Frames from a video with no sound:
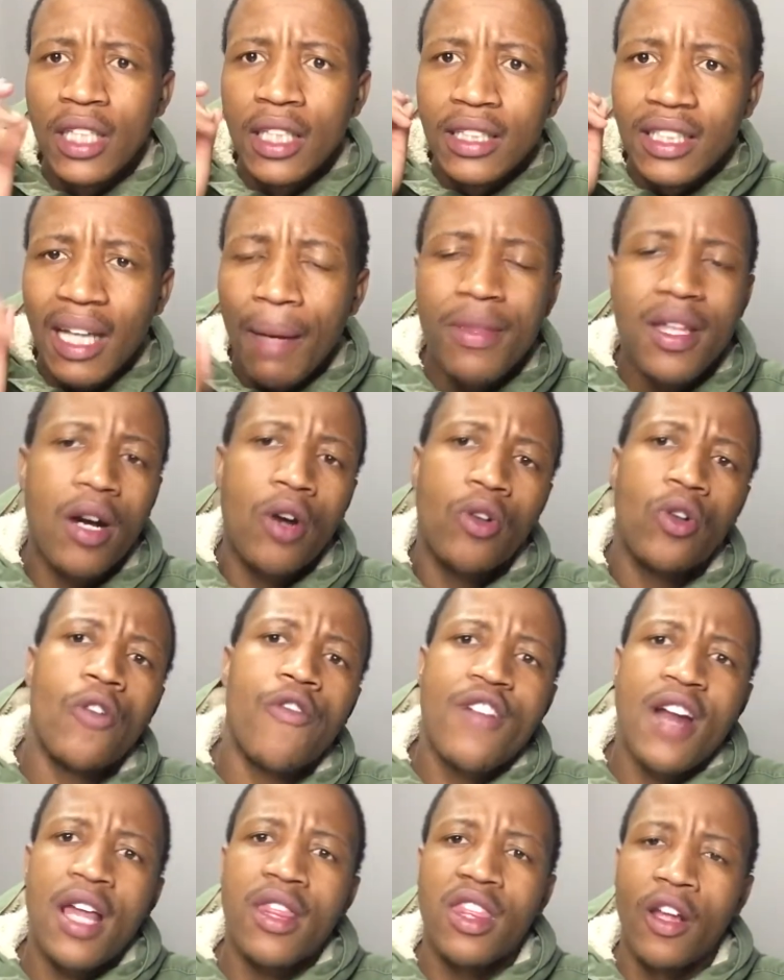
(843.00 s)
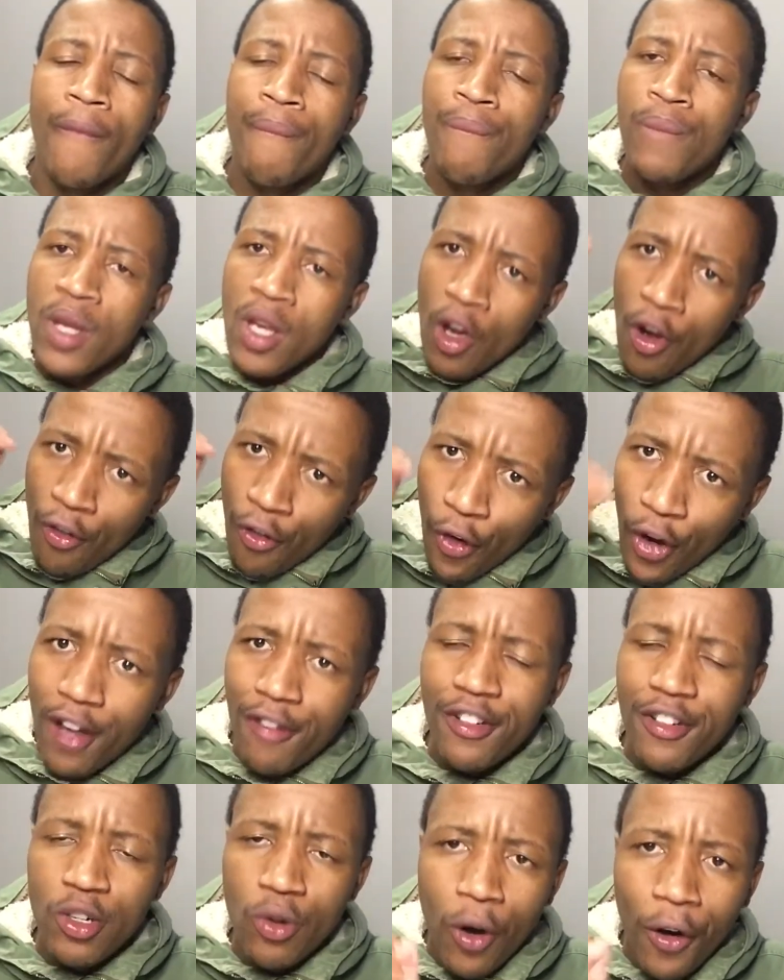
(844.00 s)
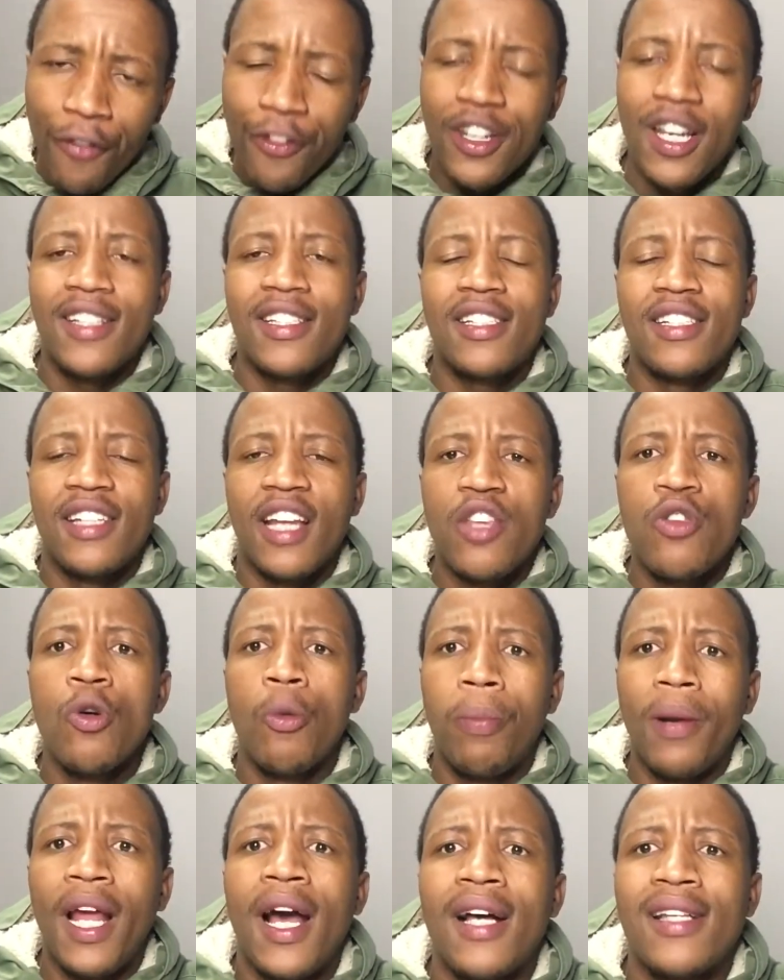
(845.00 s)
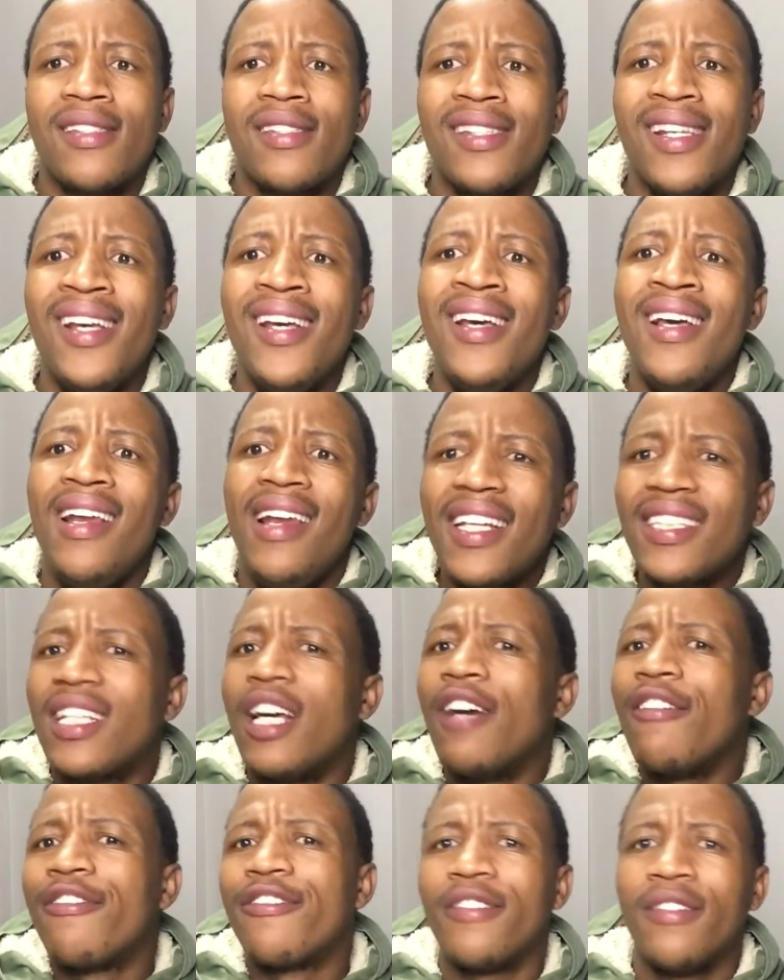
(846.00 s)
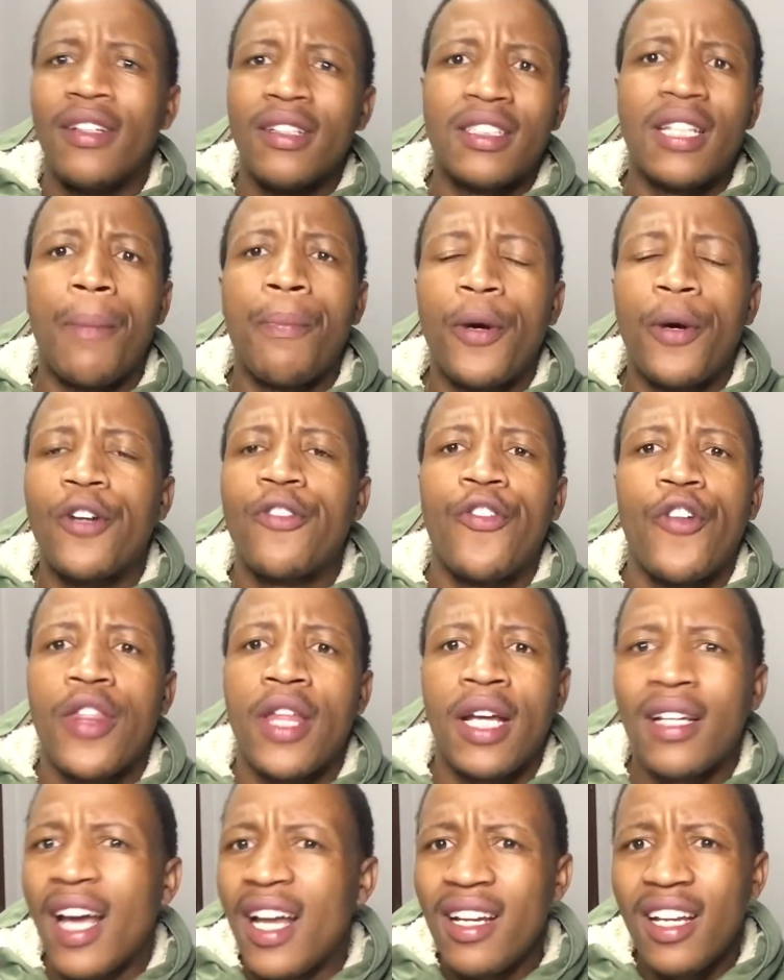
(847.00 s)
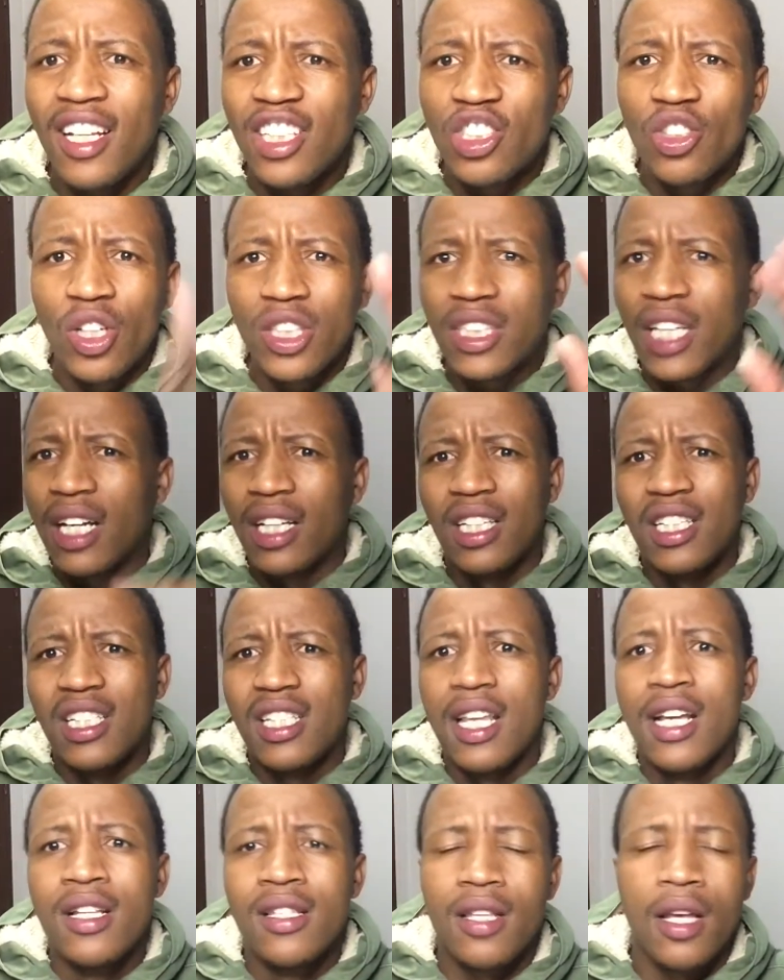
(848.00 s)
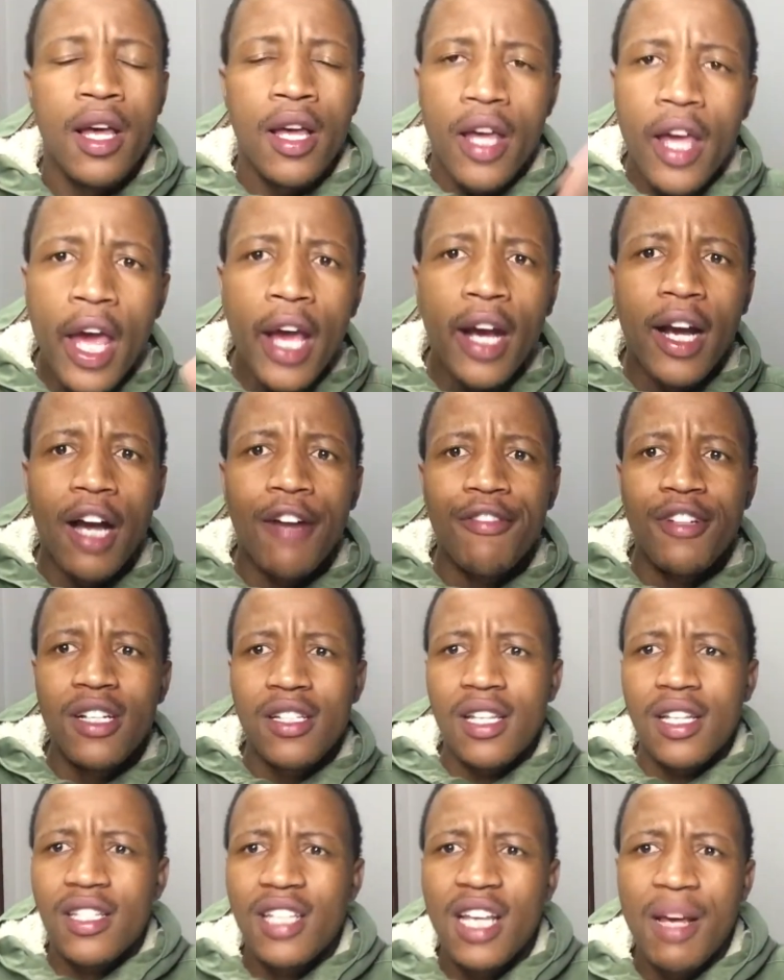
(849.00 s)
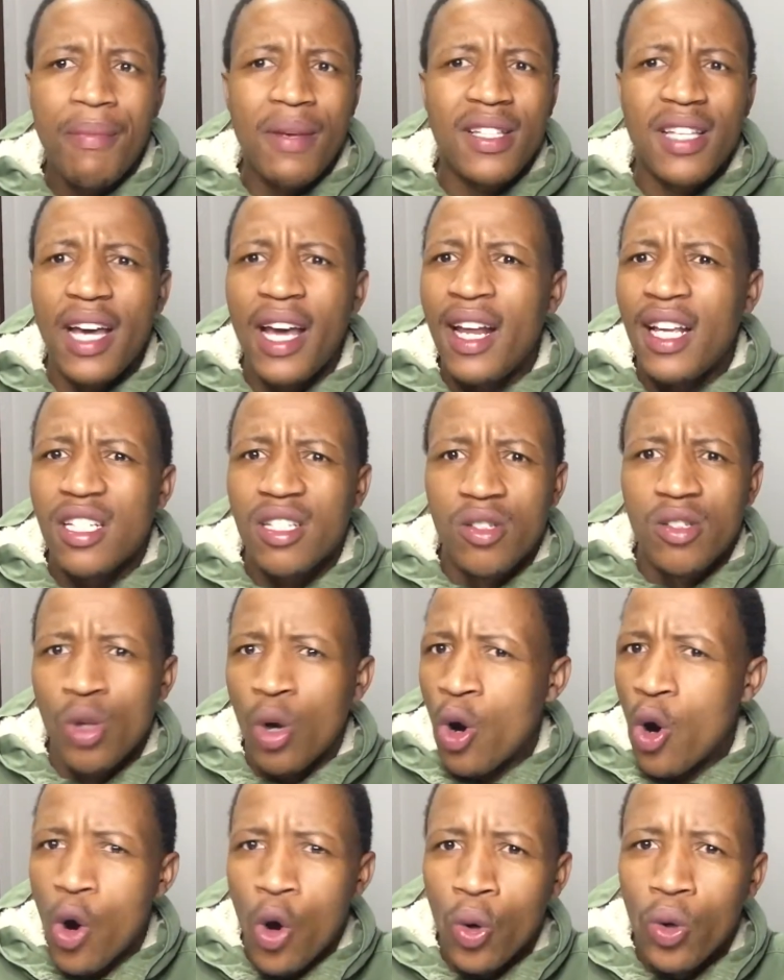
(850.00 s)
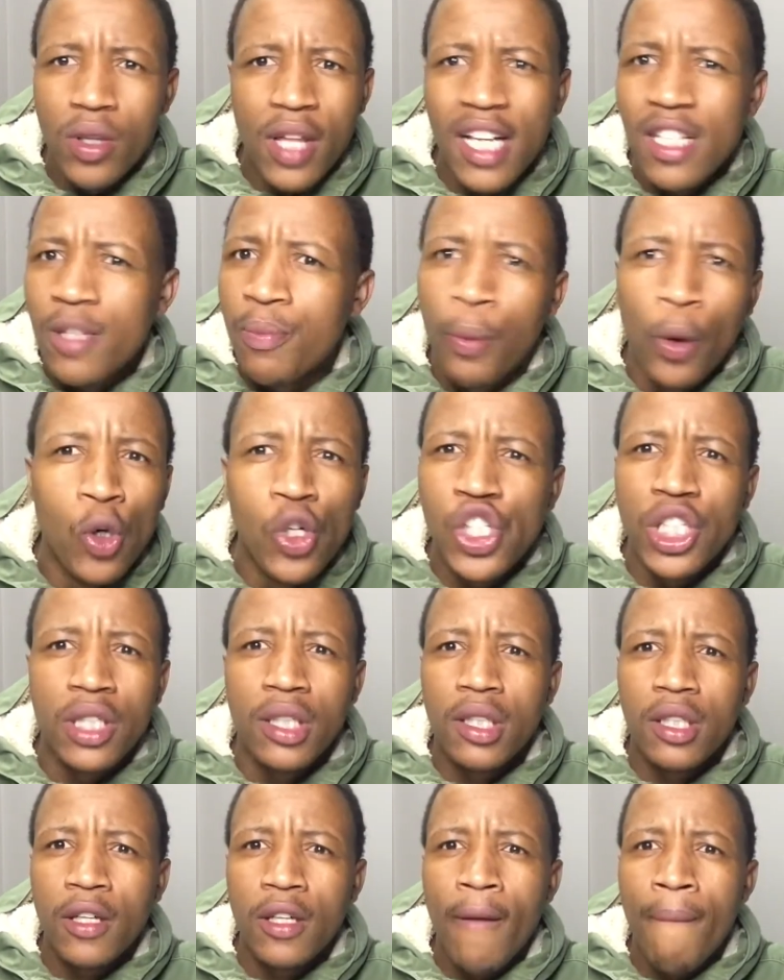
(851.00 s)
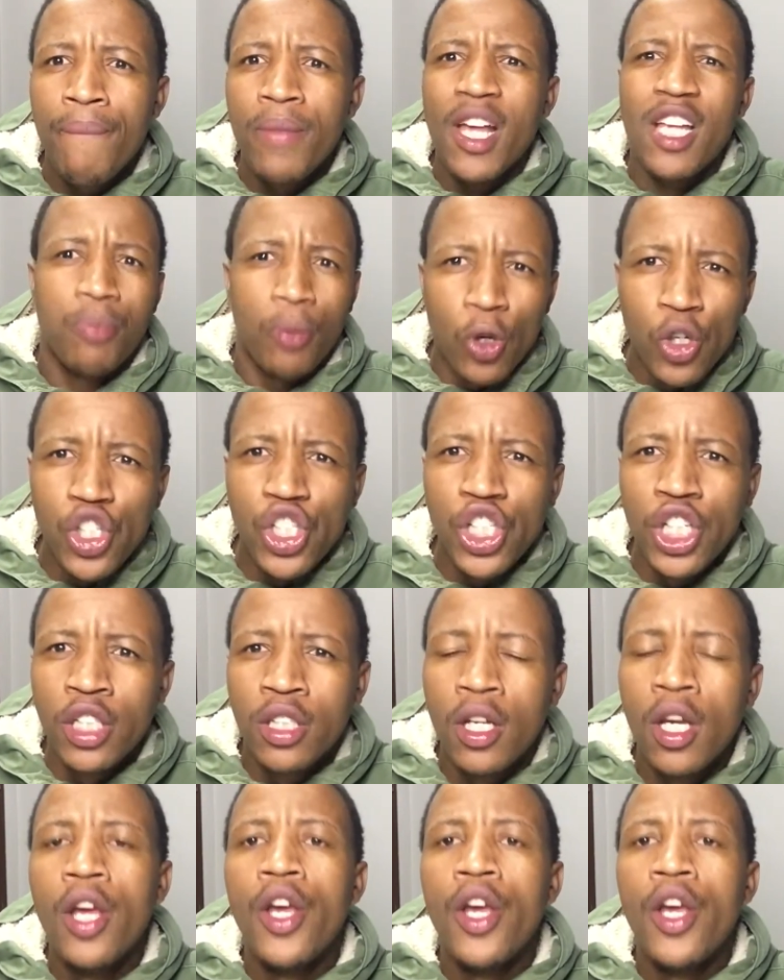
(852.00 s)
something out of nothing, for having confidence in the new players. Let's have support for that. And let's not take these things, hey, Gavin is the same as NS. No, that's bullshit. That's bullshit.